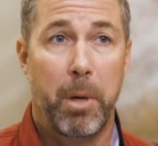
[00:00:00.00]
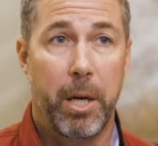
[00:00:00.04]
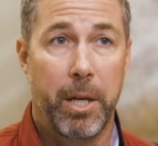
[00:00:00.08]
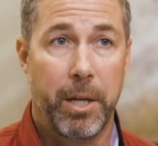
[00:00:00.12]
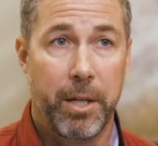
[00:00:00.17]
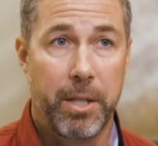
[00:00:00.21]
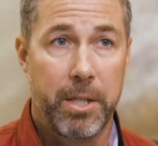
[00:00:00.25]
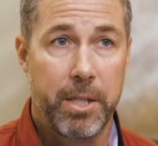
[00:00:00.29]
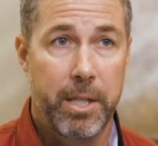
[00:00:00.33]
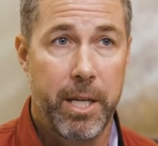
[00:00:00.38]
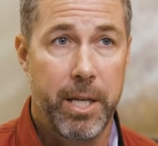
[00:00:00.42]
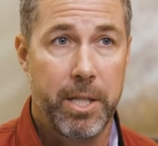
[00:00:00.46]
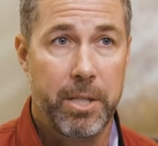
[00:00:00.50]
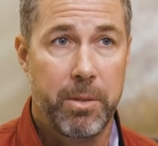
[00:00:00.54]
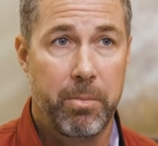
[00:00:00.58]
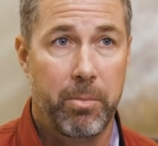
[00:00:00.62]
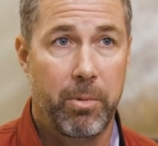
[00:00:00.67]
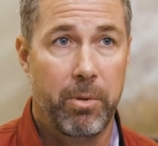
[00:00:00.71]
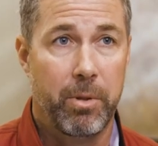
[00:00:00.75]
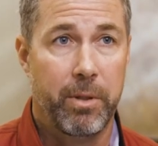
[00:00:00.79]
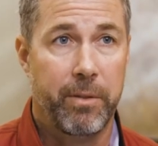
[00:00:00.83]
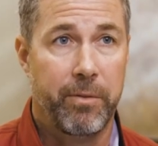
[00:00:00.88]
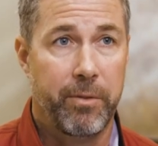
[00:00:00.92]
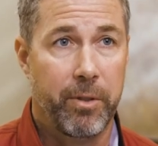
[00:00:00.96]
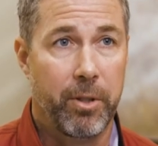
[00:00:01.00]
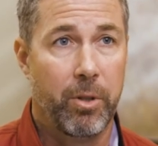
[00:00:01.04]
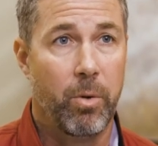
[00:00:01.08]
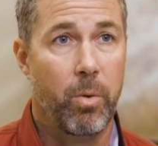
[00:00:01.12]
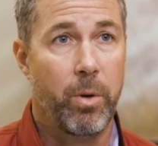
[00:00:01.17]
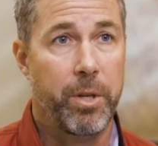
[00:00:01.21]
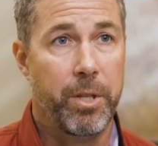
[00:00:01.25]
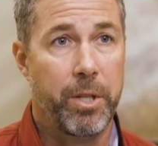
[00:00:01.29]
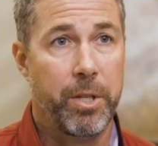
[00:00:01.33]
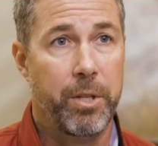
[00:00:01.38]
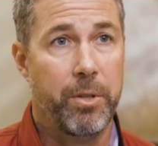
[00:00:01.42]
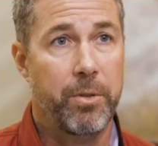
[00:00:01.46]
but accessible if you're
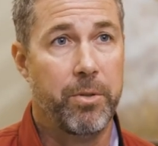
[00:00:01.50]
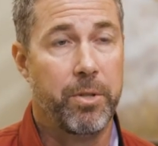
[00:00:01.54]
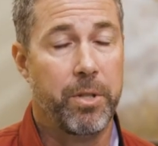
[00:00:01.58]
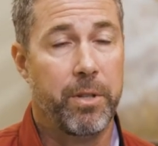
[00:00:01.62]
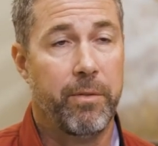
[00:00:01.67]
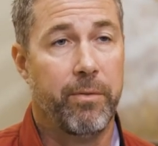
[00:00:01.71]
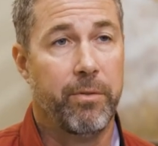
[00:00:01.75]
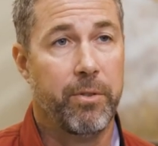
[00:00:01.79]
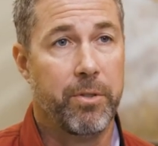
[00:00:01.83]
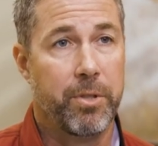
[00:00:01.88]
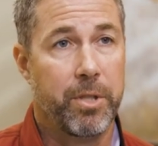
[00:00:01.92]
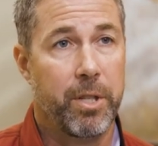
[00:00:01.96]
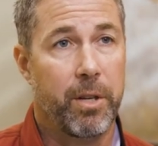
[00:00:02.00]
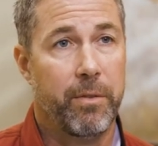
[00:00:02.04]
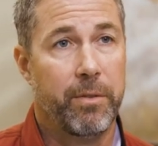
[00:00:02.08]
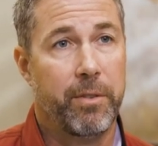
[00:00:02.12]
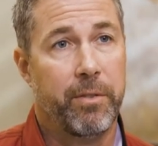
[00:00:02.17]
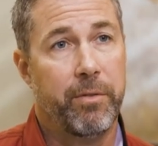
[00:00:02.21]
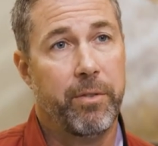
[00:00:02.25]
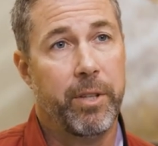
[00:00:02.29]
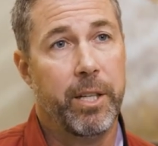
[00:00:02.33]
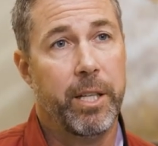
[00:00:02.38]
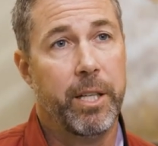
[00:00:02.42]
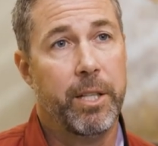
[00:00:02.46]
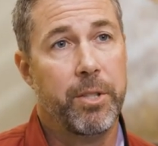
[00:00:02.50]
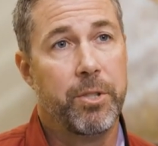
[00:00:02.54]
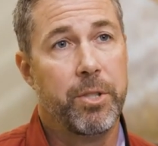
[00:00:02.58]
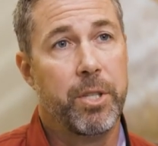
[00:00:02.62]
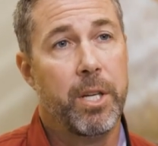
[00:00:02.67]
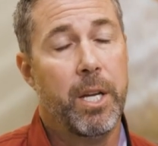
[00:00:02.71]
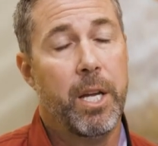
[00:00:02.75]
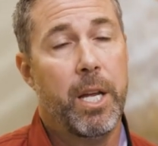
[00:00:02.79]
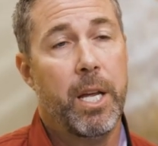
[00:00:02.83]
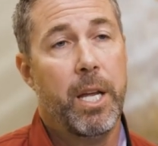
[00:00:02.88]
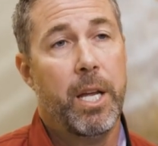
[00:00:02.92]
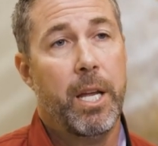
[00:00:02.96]
going to use it for
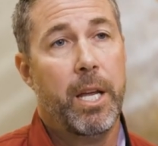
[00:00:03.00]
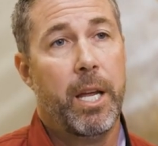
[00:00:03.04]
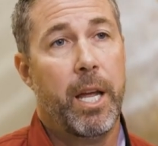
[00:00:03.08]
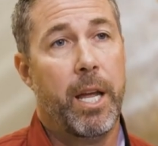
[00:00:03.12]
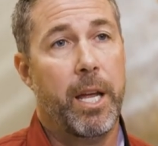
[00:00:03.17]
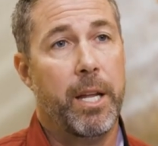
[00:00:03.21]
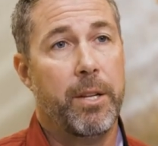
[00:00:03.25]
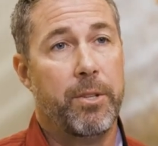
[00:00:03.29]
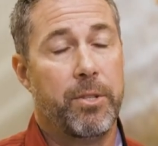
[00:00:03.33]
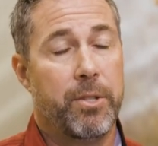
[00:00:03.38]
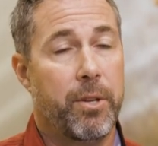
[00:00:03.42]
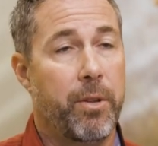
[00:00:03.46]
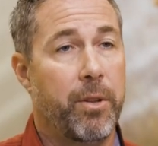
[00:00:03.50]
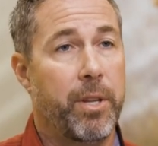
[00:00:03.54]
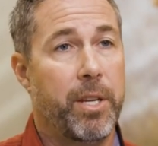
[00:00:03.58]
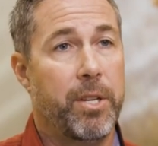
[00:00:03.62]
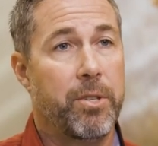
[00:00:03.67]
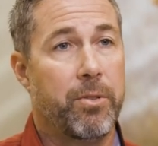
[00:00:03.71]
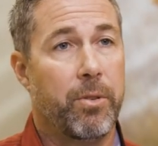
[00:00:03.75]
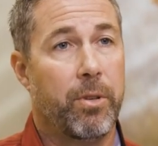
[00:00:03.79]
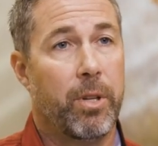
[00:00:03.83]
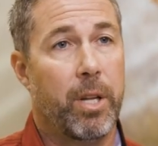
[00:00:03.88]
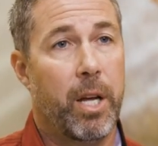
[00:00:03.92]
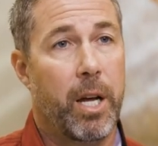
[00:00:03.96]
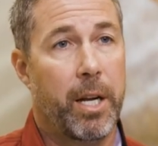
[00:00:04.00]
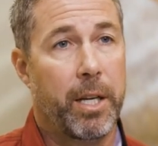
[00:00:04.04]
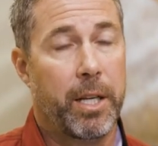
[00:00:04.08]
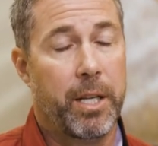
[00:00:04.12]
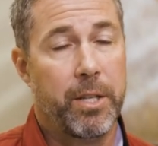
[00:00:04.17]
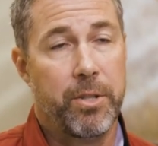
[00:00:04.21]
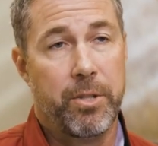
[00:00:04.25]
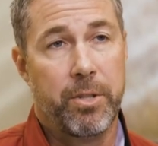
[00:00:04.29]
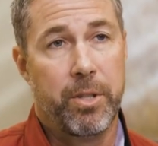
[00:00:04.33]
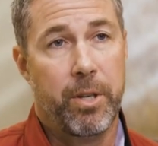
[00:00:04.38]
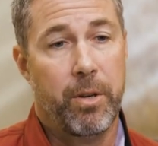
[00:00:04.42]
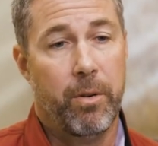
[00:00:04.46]
self-defense. And so these are a lot of
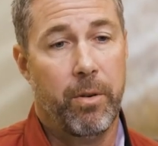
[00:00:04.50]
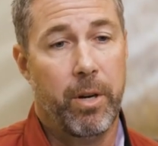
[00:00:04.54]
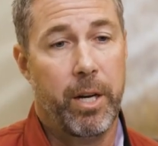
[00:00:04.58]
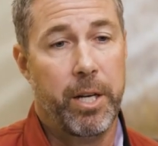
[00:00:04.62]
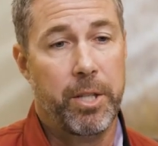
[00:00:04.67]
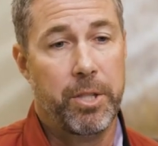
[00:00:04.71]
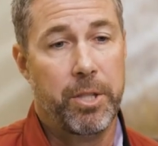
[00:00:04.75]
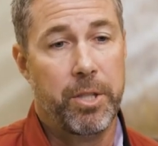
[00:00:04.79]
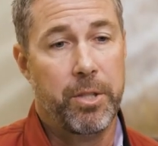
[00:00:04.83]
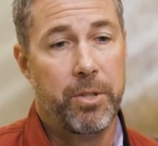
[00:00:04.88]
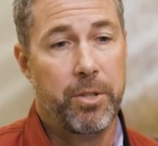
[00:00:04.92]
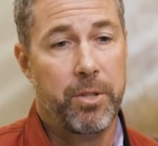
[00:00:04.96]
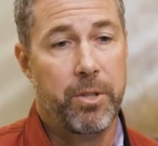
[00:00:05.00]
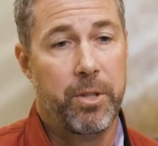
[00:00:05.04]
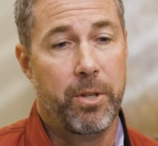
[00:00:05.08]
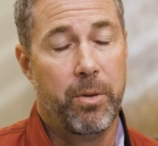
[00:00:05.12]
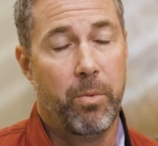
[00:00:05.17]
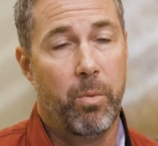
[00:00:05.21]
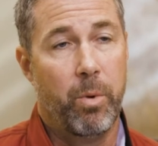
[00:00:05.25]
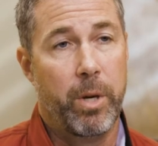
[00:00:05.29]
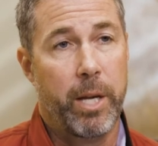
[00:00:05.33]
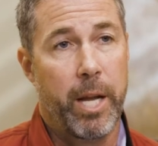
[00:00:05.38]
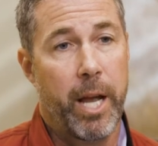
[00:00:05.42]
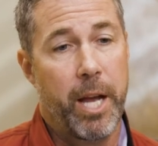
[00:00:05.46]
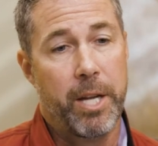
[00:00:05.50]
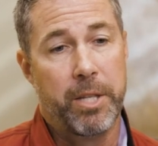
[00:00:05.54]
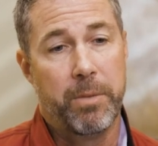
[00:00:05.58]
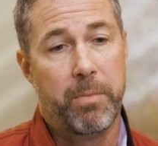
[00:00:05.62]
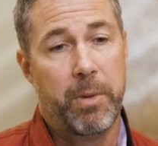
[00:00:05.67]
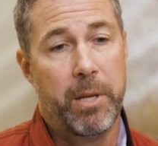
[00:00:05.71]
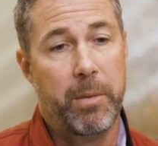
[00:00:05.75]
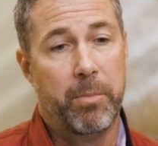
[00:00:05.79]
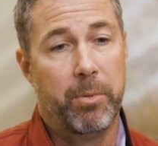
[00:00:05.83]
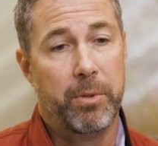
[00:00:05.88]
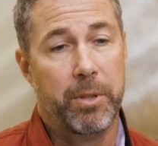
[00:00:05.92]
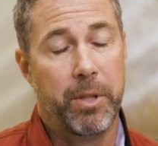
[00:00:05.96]
considerations that we
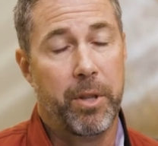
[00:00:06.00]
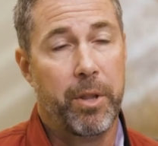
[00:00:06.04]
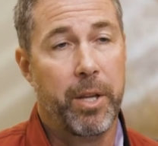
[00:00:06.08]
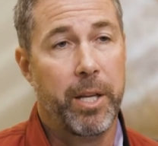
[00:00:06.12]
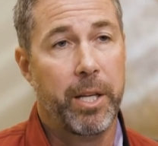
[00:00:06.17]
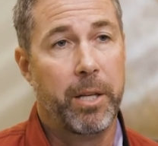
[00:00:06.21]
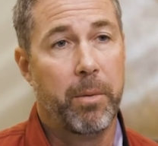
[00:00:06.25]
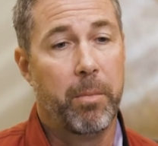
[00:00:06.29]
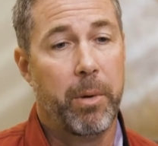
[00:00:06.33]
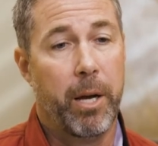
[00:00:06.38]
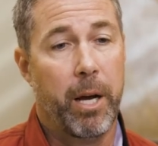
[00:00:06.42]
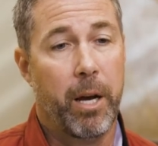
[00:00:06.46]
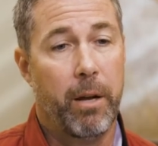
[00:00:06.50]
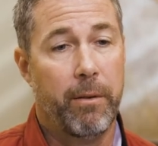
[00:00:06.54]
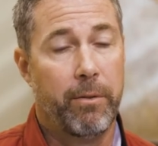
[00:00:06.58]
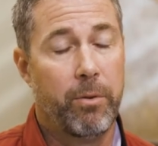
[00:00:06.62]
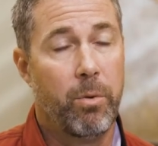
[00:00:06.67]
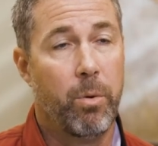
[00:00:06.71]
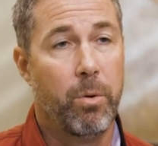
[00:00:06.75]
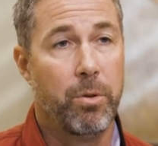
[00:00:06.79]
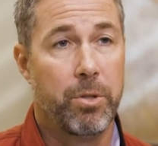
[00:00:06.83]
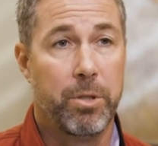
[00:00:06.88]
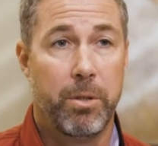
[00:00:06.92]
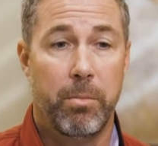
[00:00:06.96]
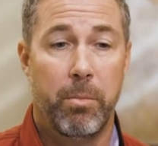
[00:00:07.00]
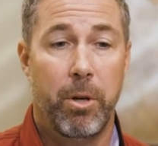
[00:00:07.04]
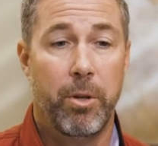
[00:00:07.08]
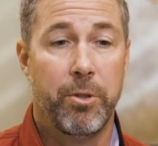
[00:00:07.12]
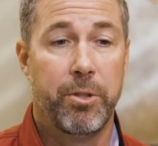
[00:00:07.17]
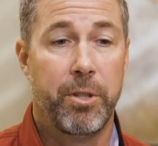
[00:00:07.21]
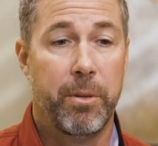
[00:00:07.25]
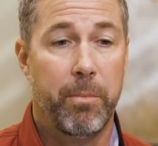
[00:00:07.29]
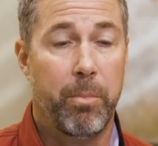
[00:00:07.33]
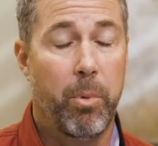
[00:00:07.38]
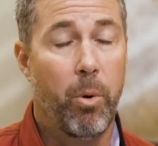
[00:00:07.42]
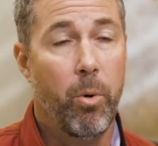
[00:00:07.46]
ask people to think about. Of course, the
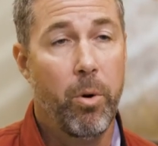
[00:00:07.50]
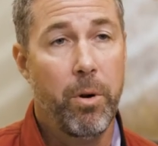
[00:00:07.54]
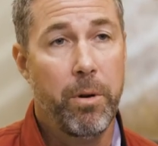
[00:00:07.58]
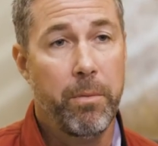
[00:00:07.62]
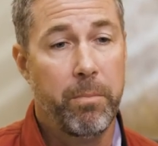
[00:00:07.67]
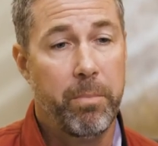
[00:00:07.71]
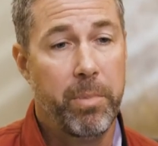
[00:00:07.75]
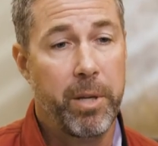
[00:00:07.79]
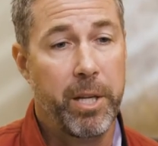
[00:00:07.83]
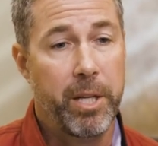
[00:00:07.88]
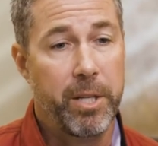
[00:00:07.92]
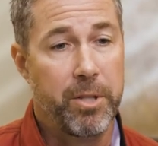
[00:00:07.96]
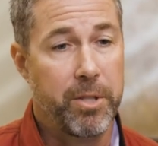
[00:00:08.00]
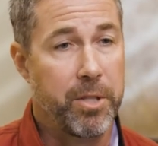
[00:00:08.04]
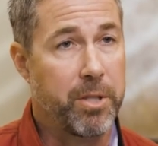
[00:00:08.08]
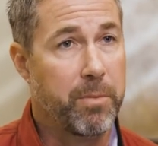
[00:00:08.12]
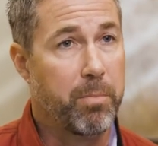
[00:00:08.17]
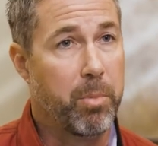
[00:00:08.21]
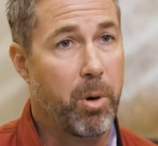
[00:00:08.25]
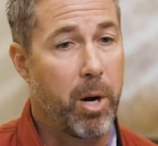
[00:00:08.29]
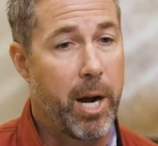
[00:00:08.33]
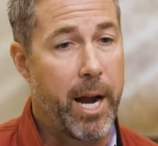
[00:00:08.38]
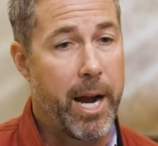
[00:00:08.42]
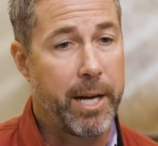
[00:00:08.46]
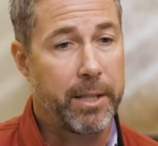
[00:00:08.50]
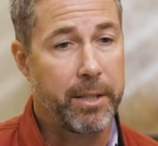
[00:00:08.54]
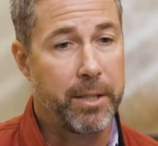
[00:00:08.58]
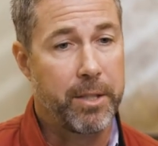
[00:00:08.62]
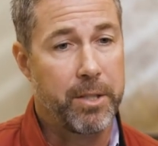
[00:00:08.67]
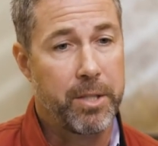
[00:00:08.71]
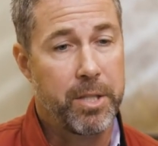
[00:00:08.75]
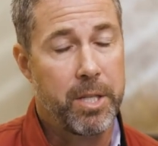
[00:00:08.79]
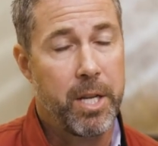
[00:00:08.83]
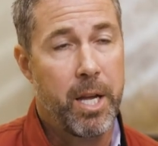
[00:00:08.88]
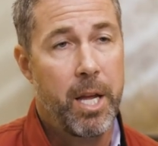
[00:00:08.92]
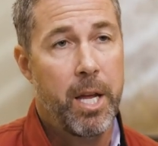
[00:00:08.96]
most important piece is
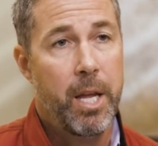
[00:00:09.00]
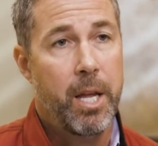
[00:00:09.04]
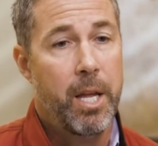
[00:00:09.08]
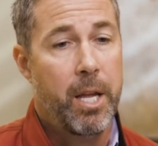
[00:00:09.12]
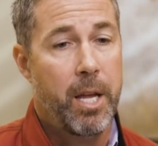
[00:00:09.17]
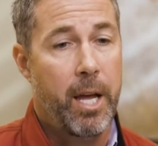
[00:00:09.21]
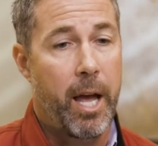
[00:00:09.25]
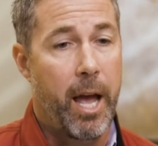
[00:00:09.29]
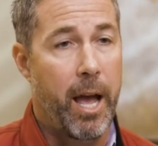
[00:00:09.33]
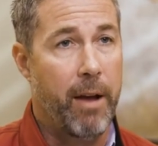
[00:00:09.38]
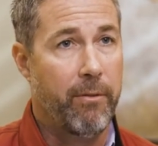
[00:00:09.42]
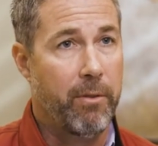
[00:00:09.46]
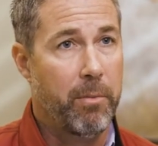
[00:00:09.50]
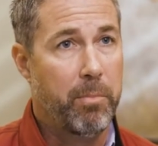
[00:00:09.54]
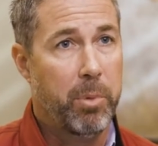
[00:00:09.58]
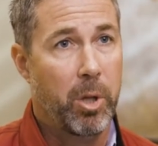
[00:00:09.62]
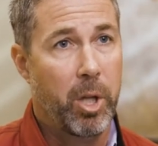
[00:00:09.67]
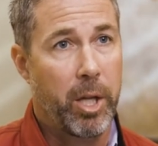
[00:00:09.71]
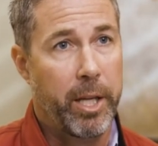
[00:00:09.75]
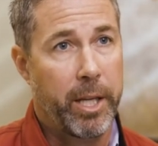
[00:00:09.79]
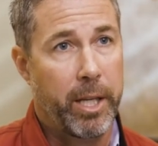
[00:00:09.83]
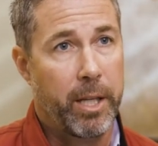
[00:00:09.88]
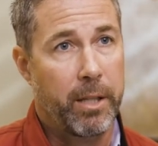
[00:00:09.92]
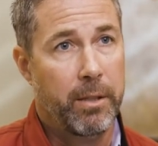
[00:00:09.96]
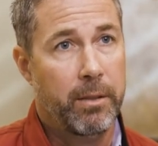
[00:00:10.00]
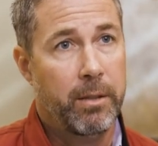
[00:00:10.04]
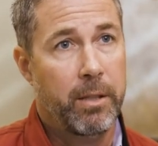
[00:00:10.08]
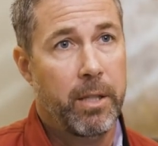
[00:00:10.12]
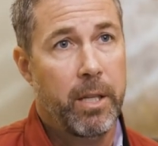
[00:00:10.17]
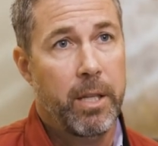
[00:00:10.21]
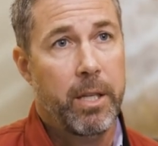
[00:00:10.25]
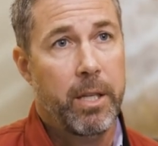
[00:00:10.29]
practice. Have a plan